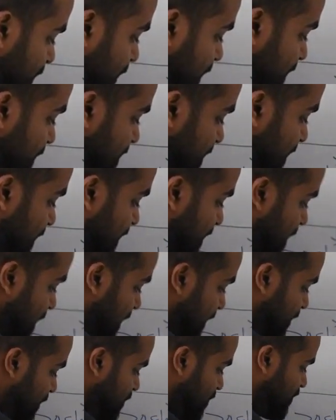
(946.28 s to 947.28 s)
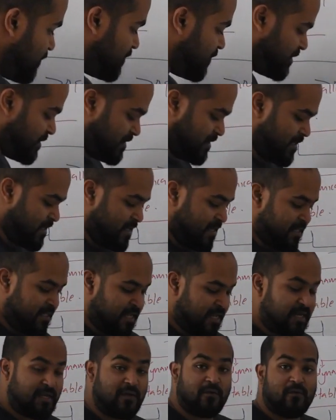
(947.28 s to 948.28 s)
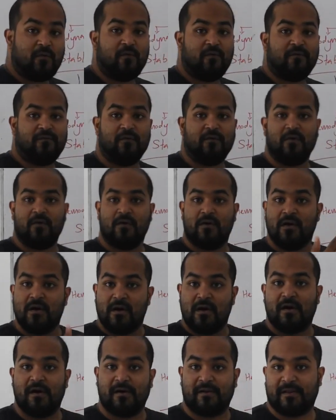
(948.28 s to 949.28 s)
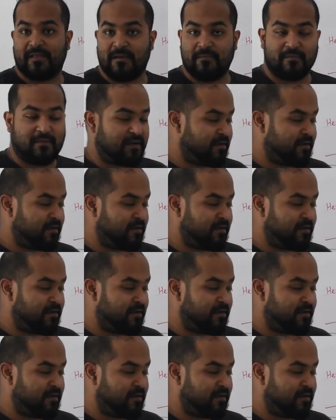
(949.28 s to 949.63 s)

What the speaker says: DC cardioversion. Then you go for rhythm